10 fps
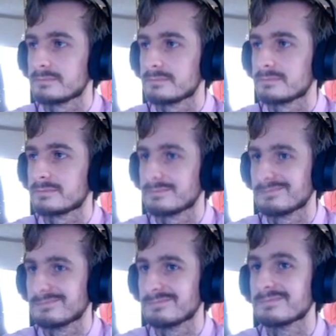
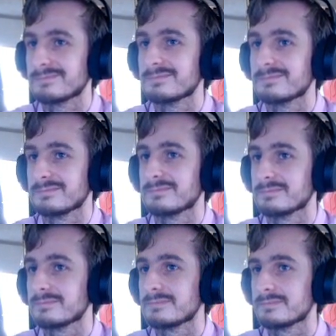
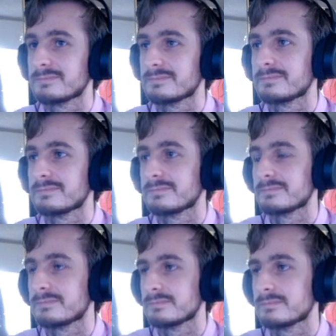
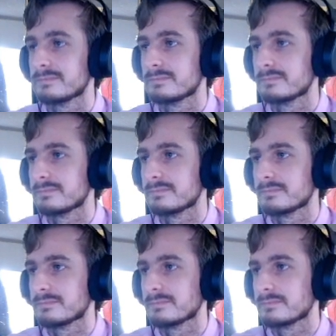
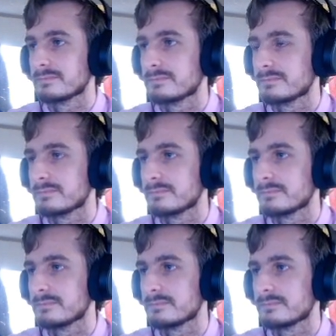
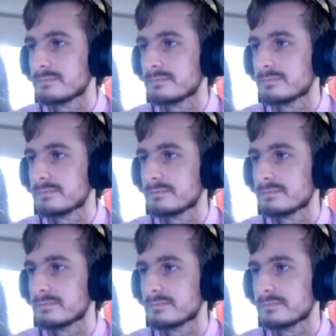
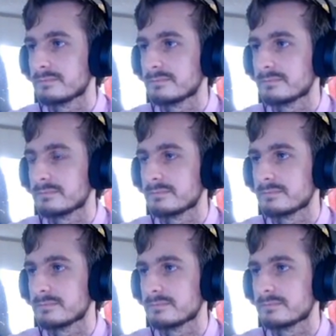
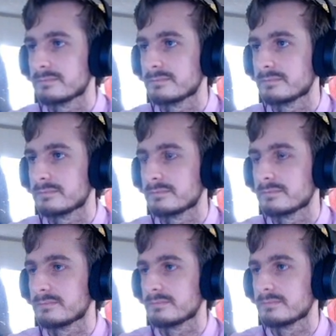
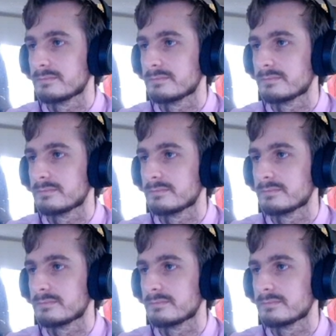No words are spoken by the person on screen.